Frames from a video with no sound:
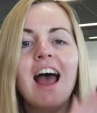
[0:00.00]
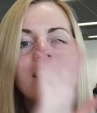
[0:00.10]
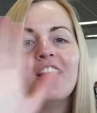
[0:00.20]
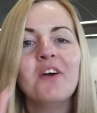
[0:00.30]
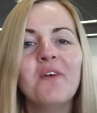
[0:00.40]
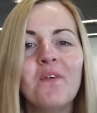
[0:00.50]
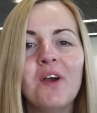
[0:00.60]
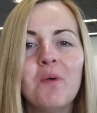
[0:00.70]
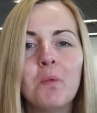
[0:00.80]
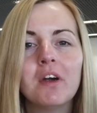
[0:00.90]

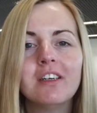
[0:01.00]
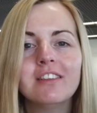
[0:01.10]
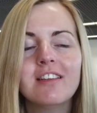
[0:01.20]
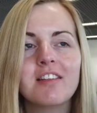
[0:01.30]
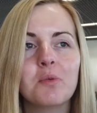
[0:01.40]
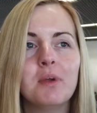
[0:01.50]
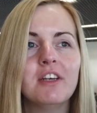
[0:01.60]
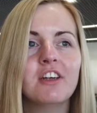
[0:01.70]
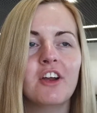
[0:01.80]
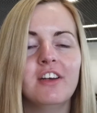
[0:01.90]
Hello world, so
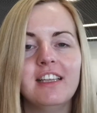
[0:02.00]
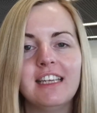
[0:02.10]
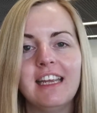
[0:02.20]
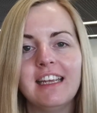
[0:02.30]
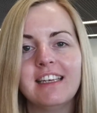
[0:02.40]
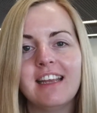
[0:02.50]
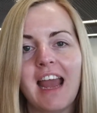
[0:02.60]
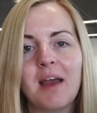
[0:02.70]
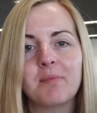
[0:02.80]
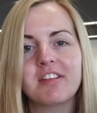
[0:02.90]
we are currently in
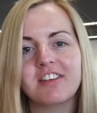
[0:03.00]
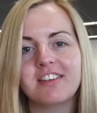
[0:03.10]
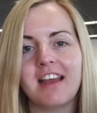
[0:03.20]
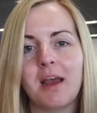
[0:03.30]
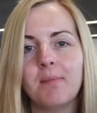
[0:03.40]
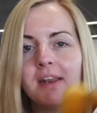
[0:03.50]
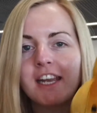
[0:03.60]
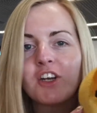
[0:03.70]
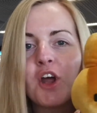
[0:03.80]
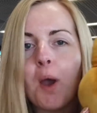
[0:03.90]
Amsterdam
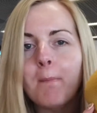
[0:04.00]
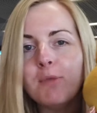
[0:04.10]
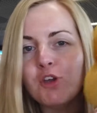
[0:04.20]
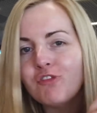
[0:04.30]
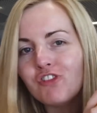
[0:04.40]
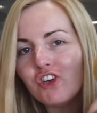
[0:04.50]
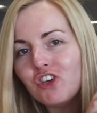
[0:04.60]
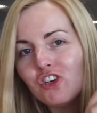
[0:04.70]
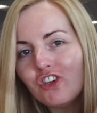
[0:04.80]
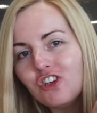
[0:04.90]
and I got a
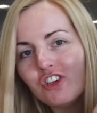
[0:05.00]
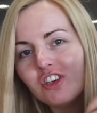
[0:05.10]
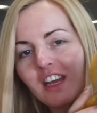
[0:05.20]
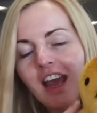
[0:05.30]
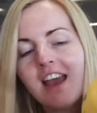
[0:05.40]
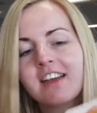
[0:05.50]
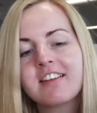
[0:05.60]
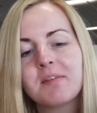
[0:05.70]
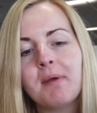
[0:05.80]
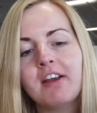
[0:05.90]
muffie
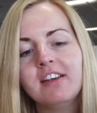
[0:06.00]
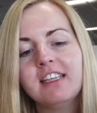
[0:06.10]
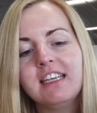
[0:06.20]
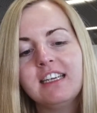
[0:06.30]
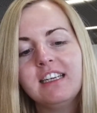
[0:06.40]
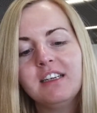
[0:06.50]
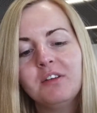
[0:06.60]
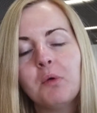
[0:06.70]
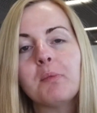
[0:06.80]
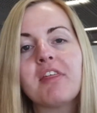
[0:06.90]
because
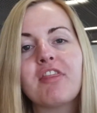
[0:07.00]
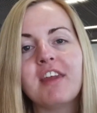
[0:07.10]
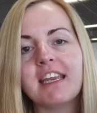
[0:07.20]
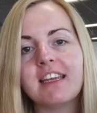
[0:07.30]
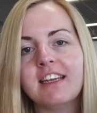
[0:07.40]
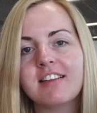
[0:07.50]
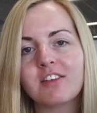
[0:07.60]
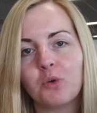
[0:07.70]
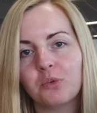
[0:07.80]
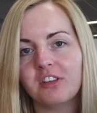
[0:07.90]
apparently, well, we think
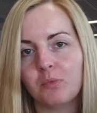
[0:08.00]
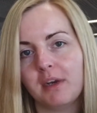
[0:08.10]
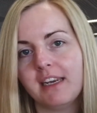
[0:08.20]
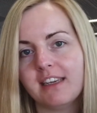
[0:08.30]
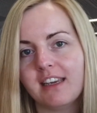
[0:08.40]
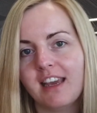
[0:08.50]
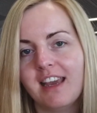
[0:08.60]
it's Golden Week